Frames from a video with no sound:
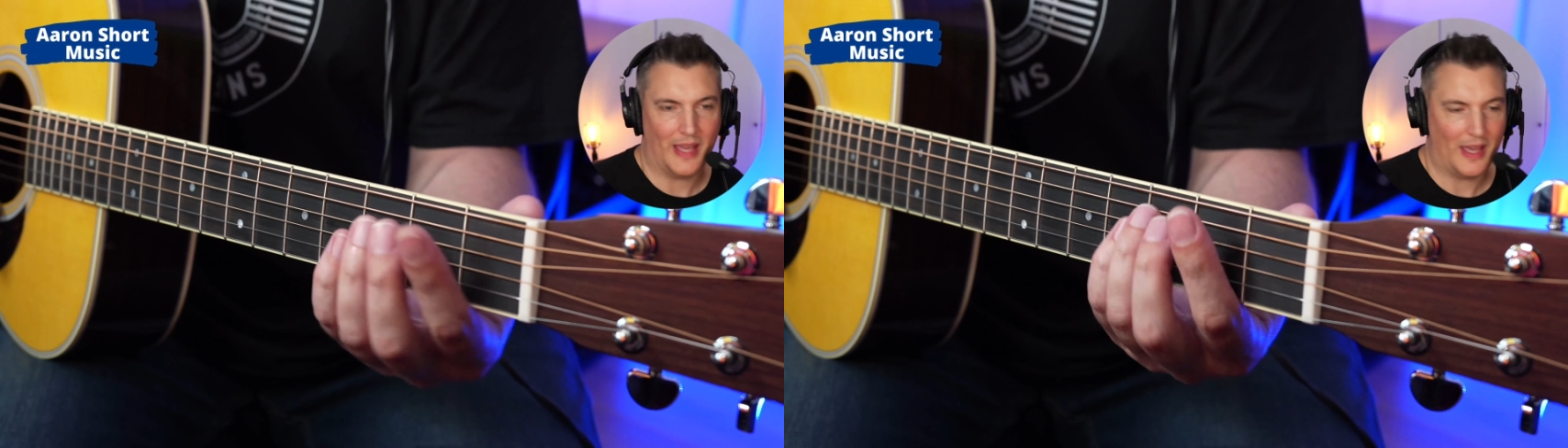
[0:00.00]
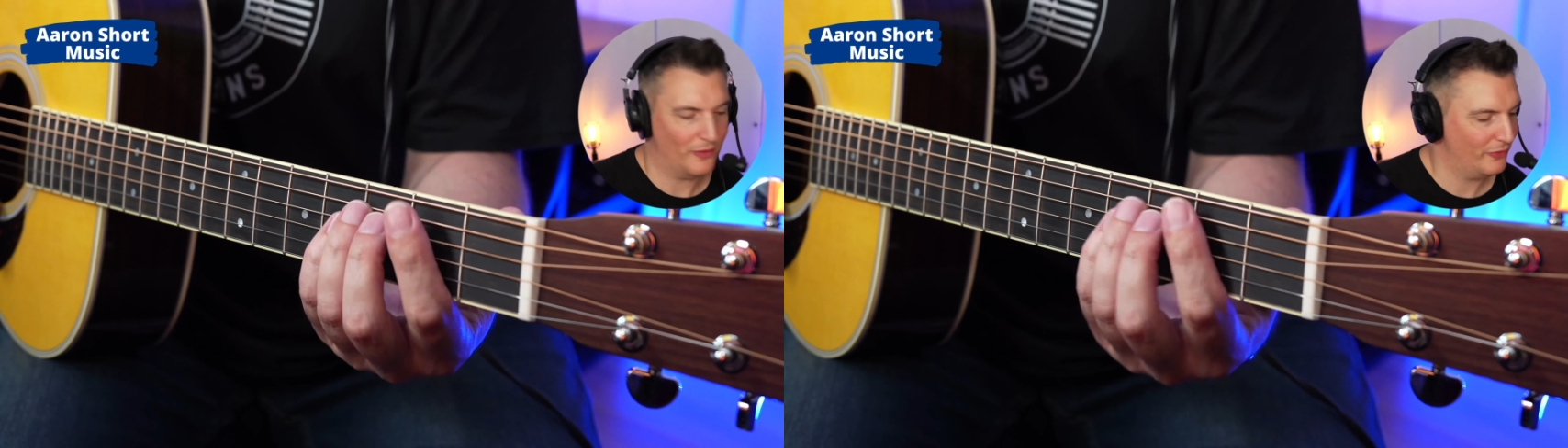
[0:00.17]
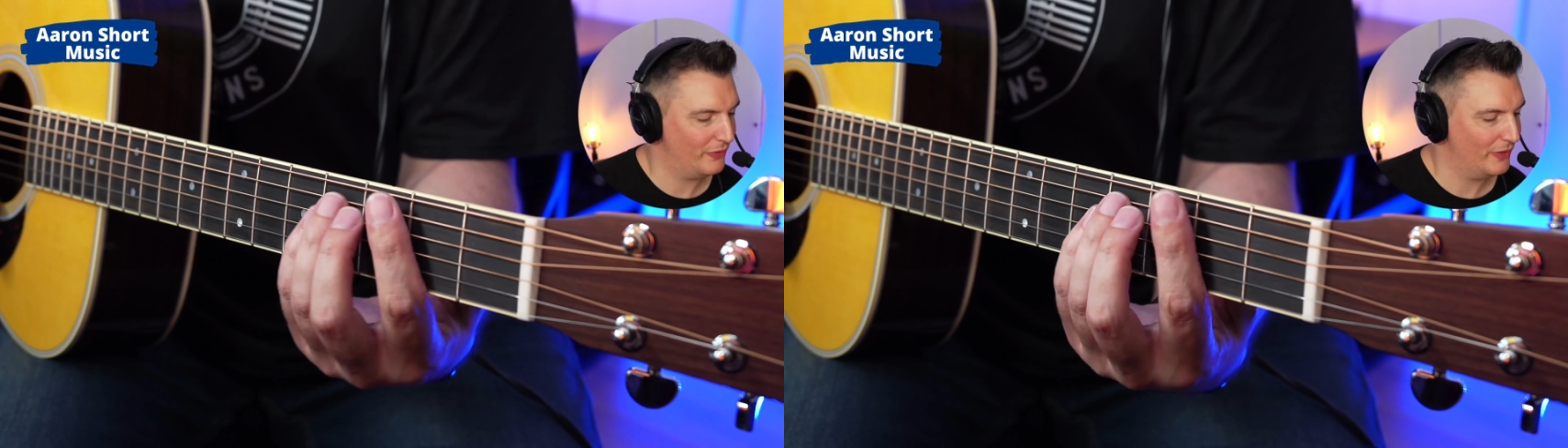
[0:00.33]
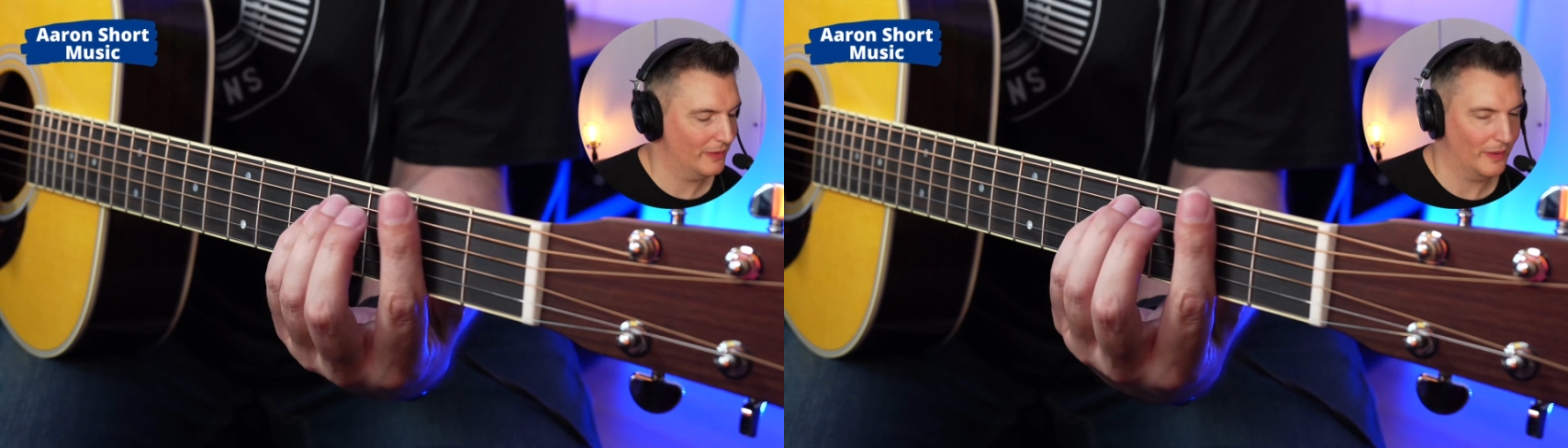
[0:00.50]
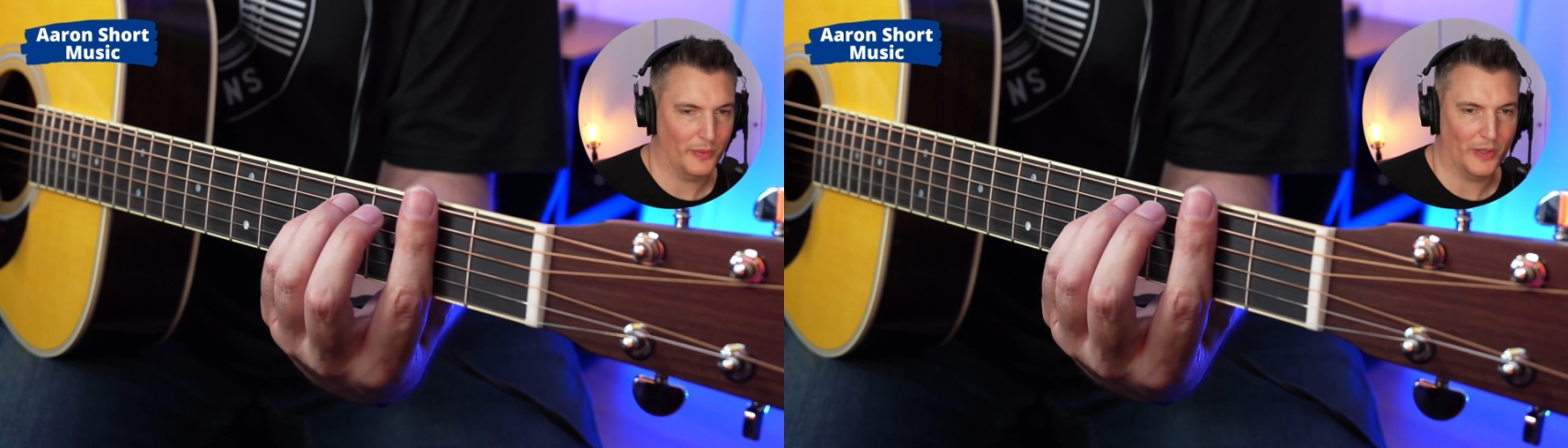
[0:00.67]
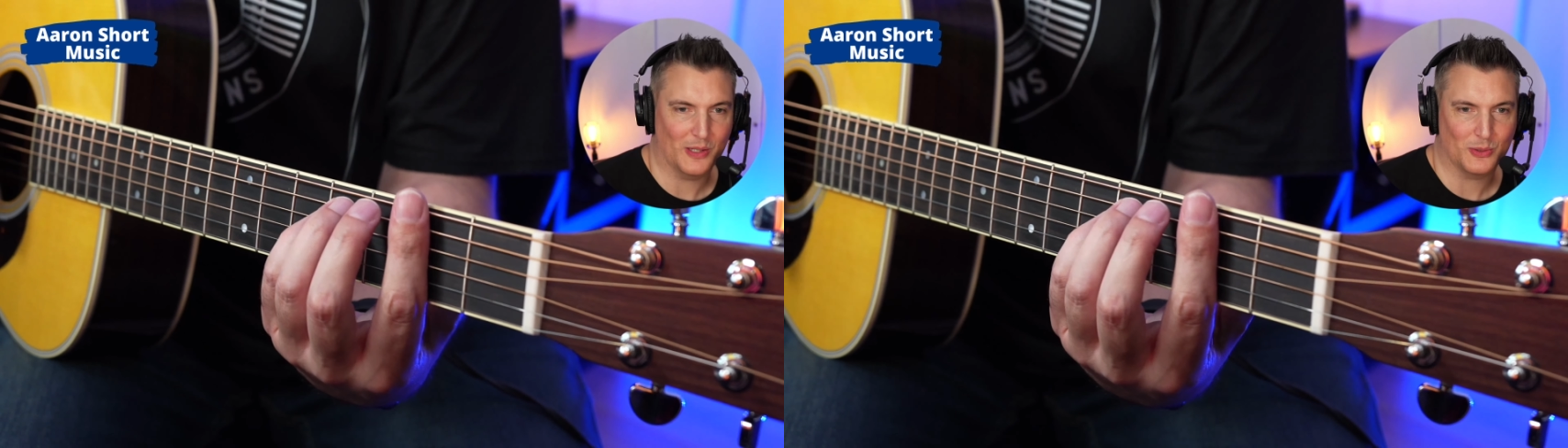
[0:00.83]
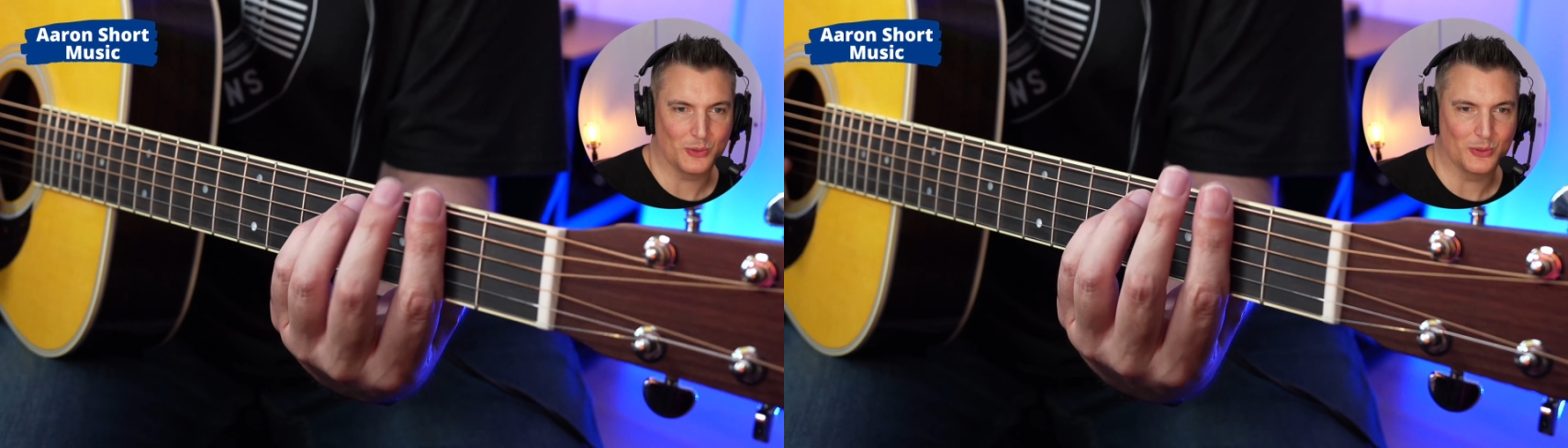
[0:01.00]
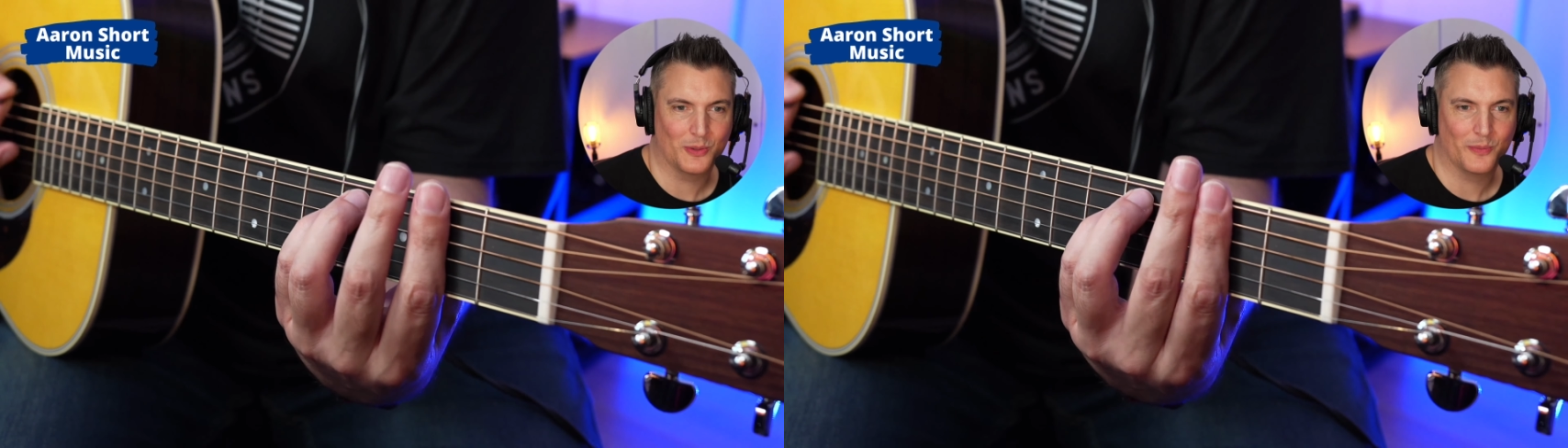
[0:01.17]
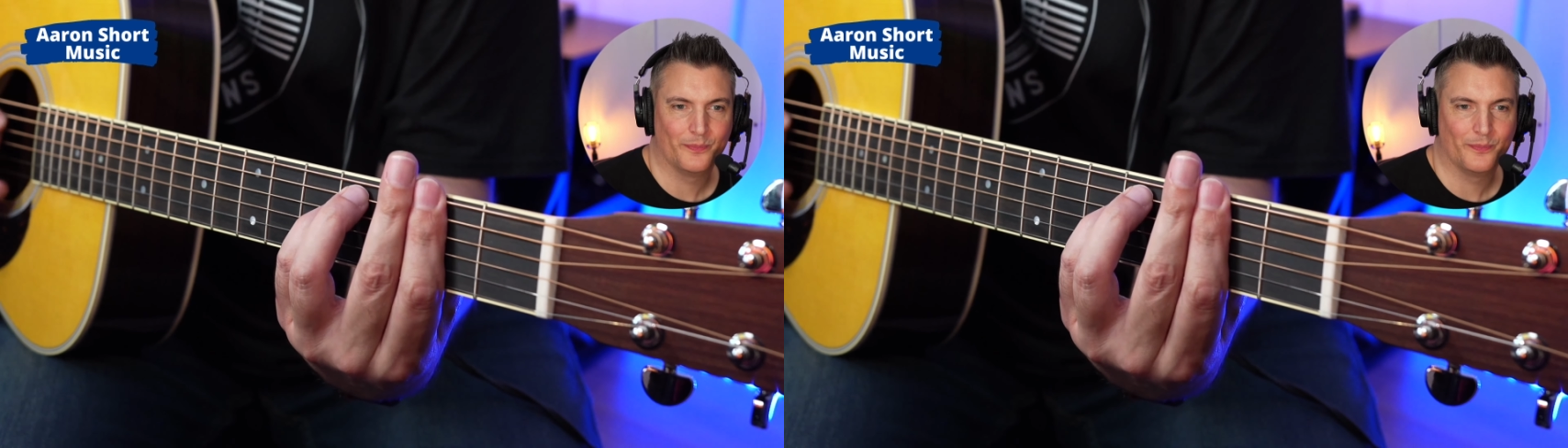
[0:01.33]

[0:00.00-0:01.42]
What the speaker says: F, a bar chord.